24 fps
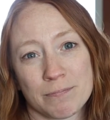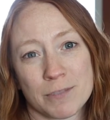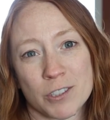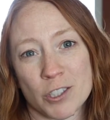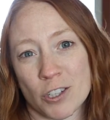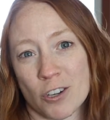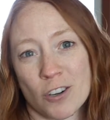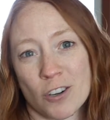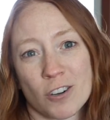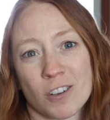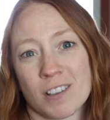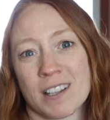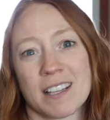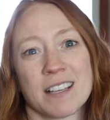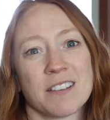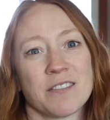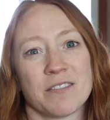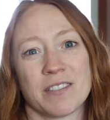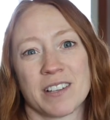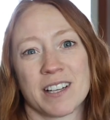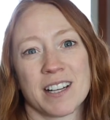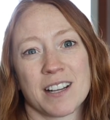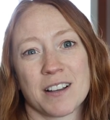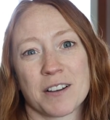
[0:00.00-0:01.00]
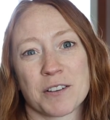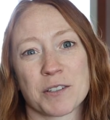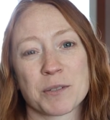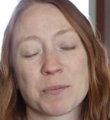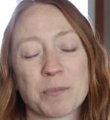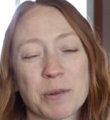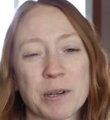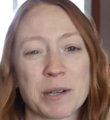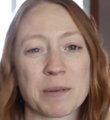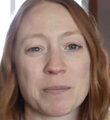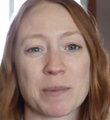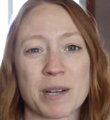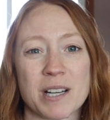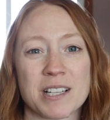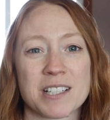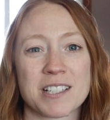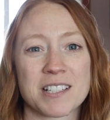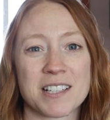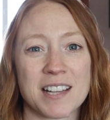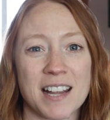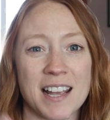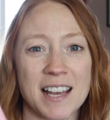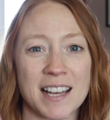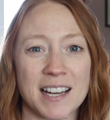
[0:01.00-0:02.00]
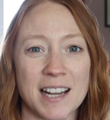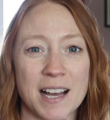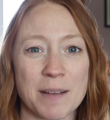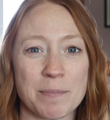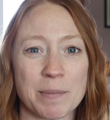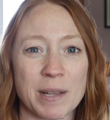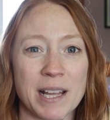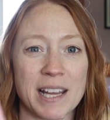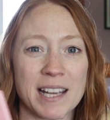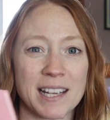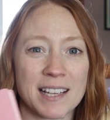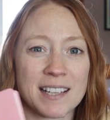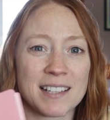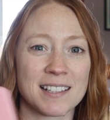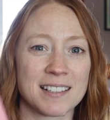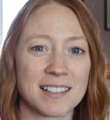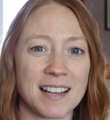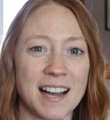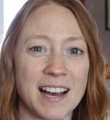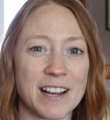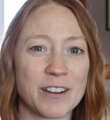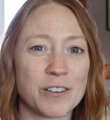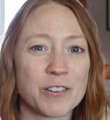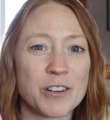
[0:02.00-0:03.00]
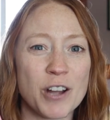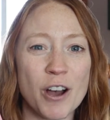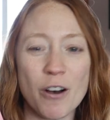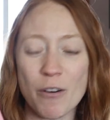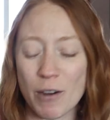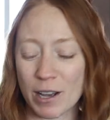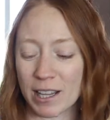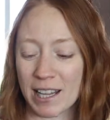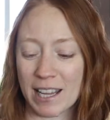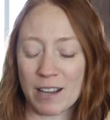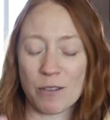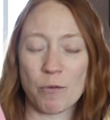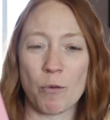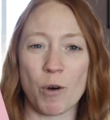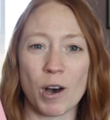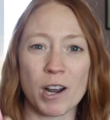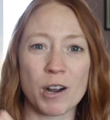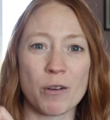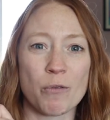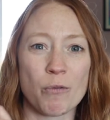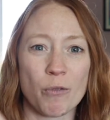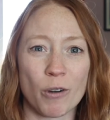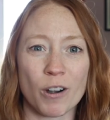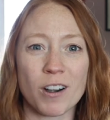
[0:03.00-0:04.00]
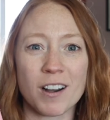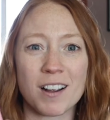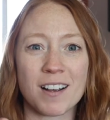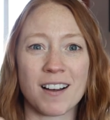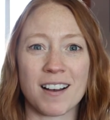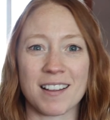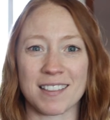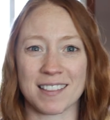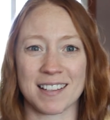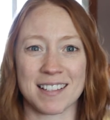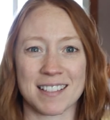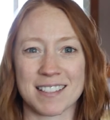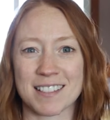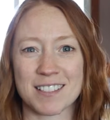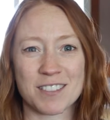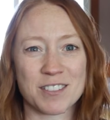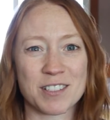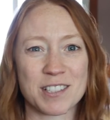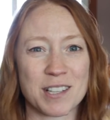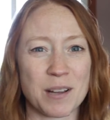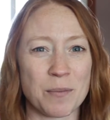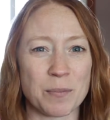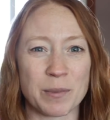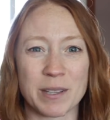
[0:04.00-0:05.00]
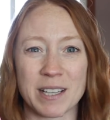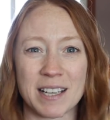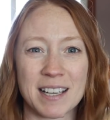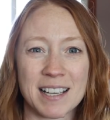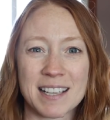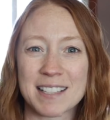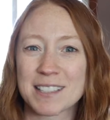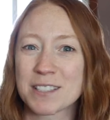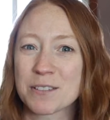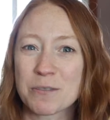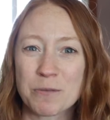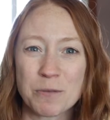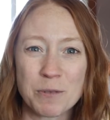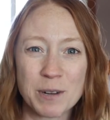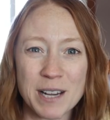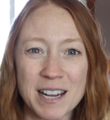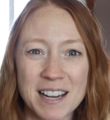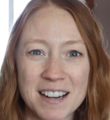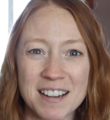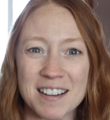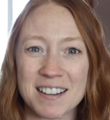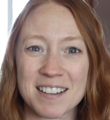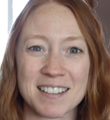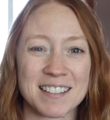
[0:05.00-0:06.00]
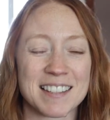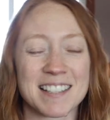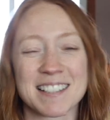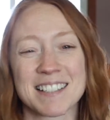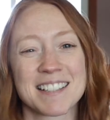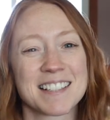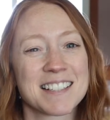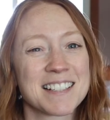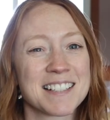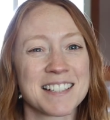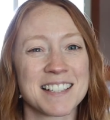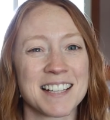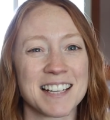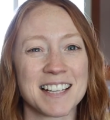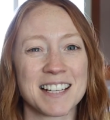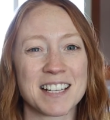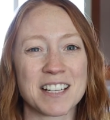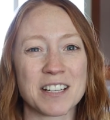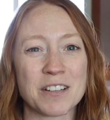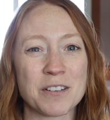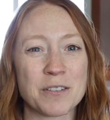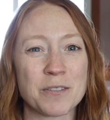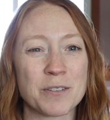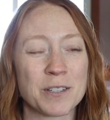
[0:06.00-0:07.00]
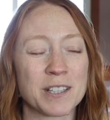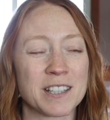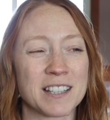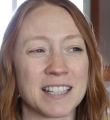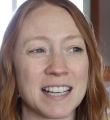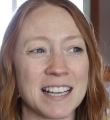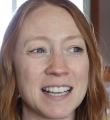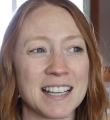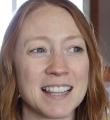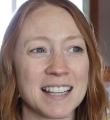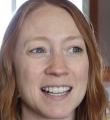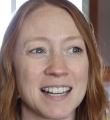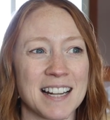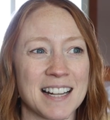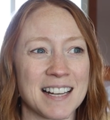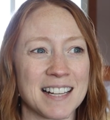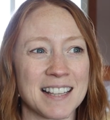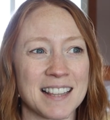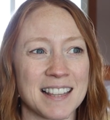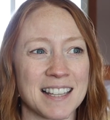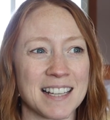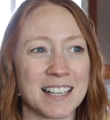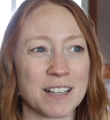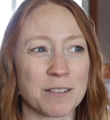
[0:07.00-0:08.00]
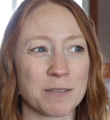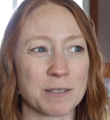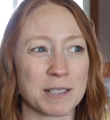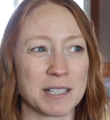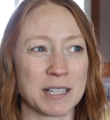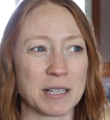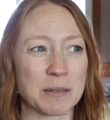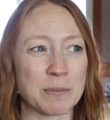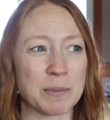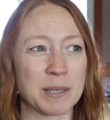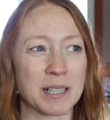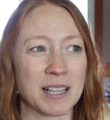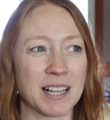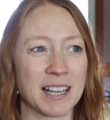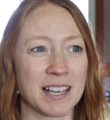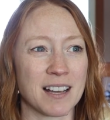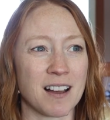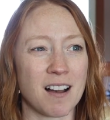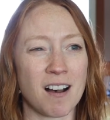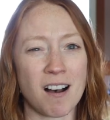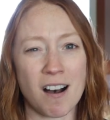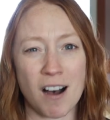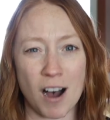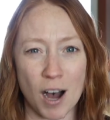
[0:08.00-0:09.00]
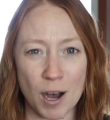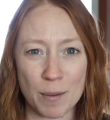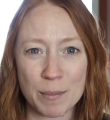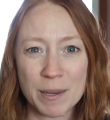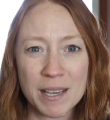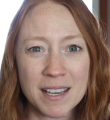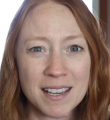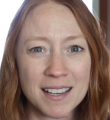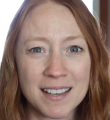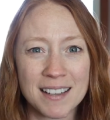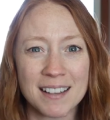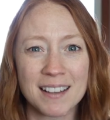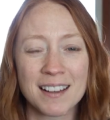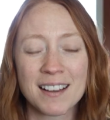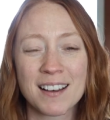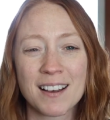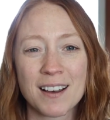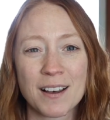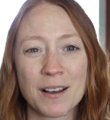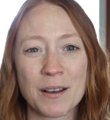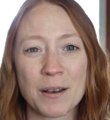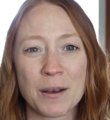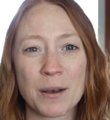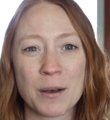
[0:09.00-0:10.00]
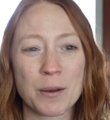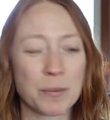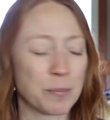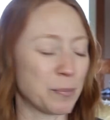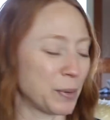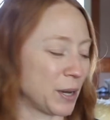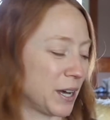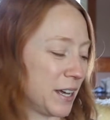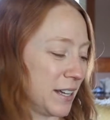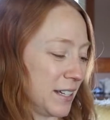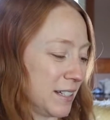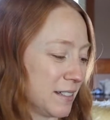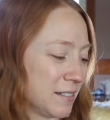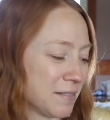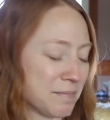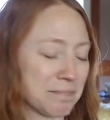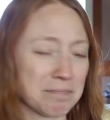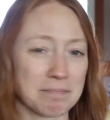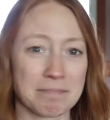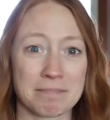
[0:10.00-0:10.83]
journaling videos pretty much, and I'm like, I don't know, I like want to work on this or something. It's weird. This is just like a new thing that I didn't think was going to be like a hobby, but